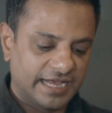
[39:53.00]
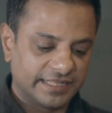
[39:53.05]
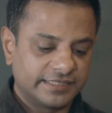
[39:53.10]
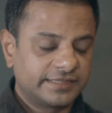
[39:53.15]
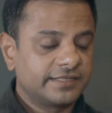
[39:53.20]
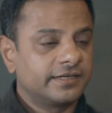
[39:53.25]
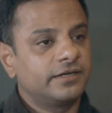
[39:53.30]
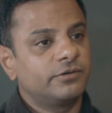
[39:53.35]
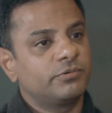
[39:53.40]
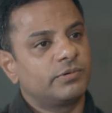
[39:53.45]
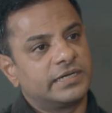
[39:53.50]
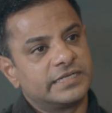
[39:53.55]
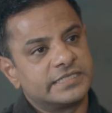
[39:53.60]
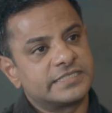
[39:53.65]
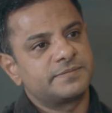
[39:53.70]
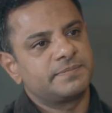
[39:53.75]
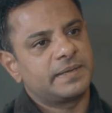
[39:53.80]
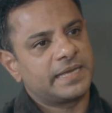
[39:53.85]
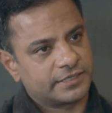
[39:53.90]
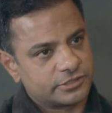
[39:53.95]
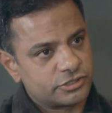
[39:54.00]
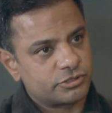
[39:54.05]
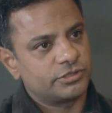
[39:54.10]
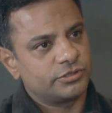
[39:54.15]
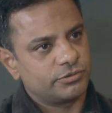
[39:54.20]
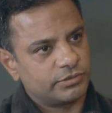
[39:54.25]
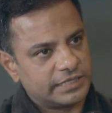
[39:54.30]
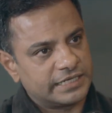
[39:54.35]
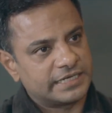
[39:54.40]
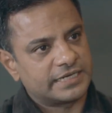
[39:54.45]
And the third one is make. So
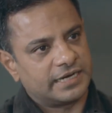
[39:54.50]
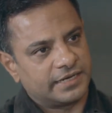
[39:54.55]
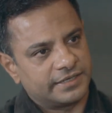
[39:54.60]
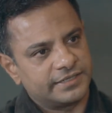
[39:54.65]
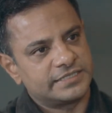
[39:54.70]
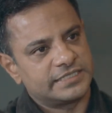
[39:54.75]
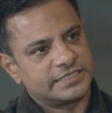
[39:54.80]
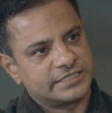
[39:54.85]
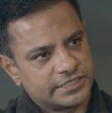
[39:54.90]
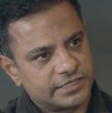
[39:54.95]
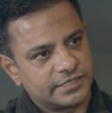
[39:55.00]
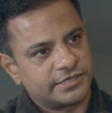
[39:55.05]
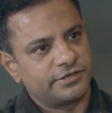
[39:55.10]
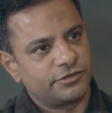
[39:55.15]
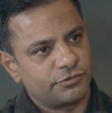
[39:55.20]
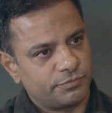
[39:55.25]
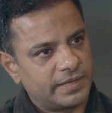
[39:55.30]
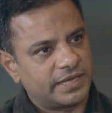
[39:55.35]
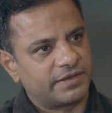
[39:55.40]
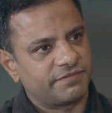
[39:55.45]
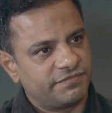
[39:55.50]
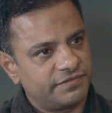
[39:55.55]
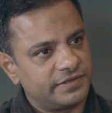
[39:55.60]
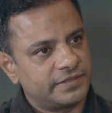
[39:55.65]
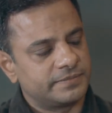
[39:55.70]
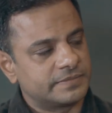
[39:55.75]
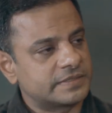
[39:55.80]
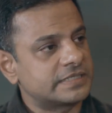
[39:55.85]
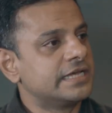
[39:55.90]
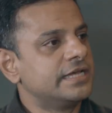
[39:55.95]
you're encouraging children to make
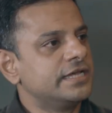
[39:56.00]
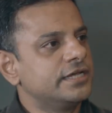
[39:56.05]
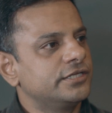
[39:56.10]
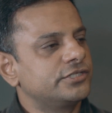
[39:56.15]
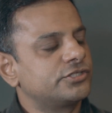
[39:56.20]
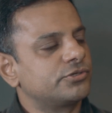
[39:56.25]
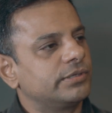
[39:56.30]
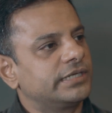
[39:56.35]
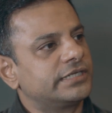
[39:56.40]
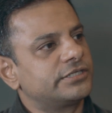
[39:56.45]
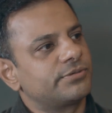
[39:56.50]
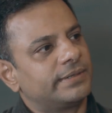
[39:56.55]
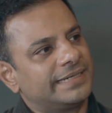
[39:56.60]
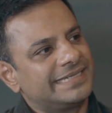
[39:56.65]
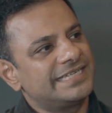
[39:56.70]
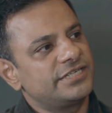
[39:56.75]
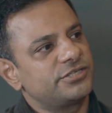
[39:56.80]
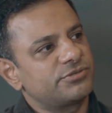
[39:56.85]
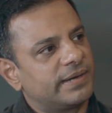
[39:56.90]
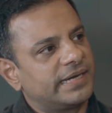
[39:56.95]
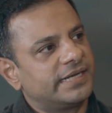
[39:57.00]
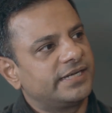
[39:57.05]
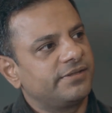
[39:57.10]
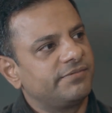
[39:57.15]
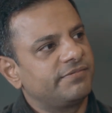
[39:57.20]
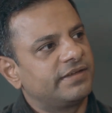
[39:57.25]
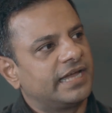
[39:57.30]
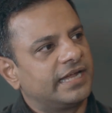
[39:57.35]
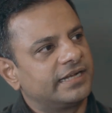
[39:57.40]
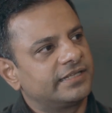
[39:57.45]
films. So in 2020,
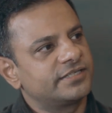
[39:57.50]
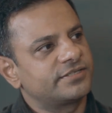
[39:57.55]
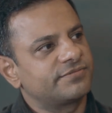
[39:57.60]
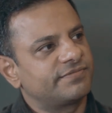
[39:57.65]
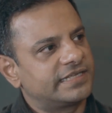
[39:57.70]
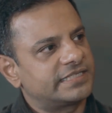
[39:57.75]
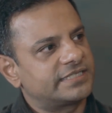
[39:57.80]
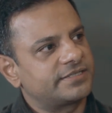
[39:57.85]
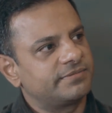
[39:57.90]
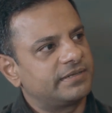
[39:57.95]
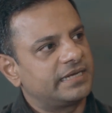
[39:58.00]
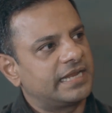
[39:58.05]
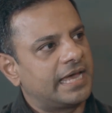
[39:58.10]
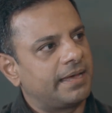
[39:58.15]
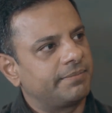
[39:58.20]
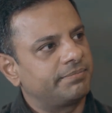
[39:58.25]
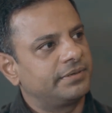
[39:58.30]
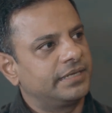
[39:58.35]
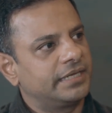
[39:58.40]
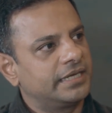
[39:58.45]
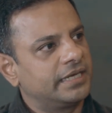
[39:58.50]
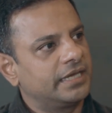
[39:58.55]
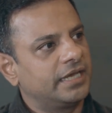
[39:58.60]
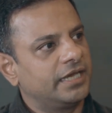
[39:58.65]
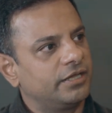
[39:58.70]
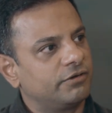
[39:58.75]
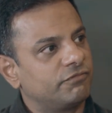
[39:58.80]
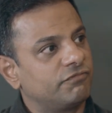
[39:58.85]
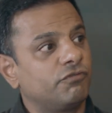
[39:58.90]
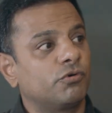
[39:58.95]
we had this festival happening
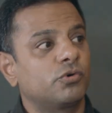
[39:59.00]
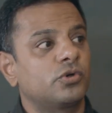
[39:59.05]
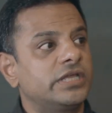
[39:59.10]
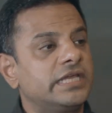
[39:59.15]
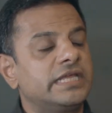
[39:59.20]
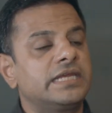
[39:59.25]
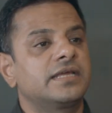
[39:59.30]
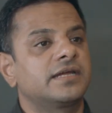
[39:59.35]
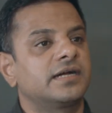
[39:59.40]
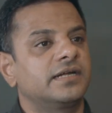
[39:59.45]
in 14